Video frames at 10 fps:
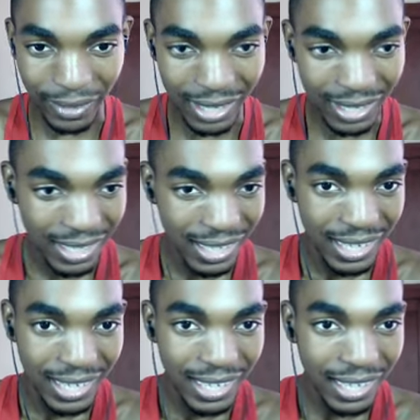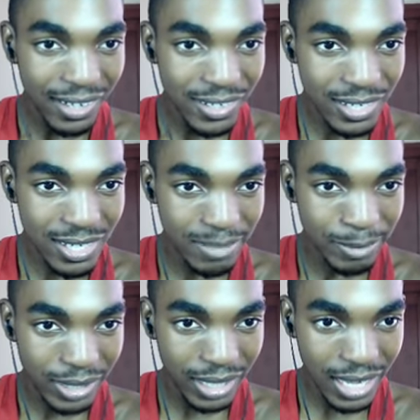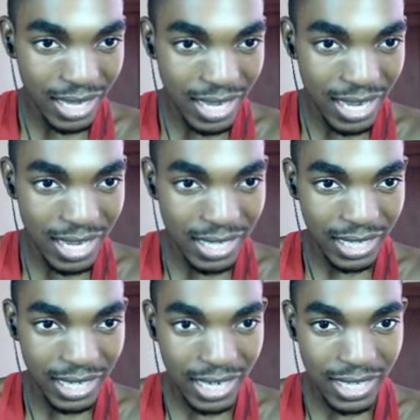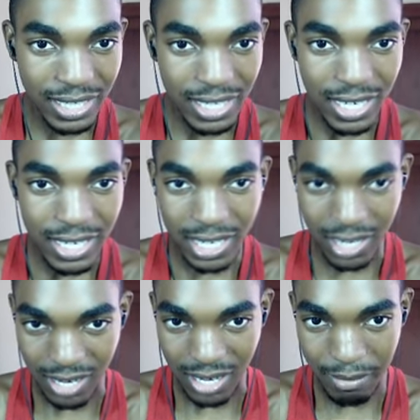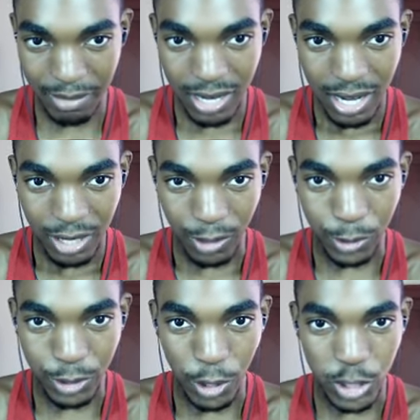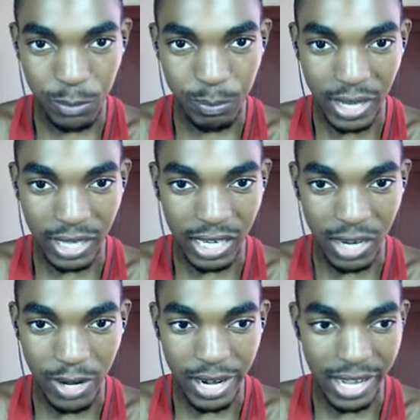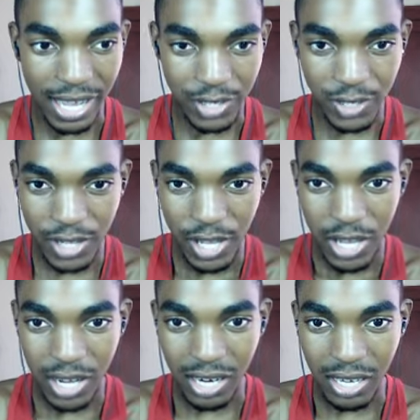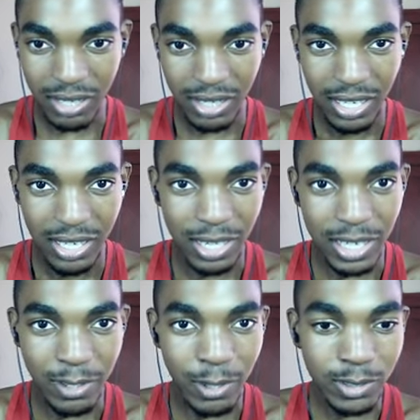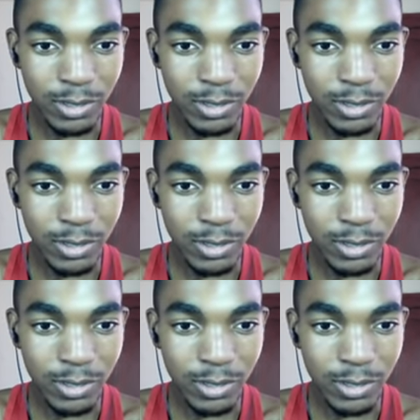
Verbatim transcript: than that, it is time, okay? It is time to start spinning our dice, all right? Let's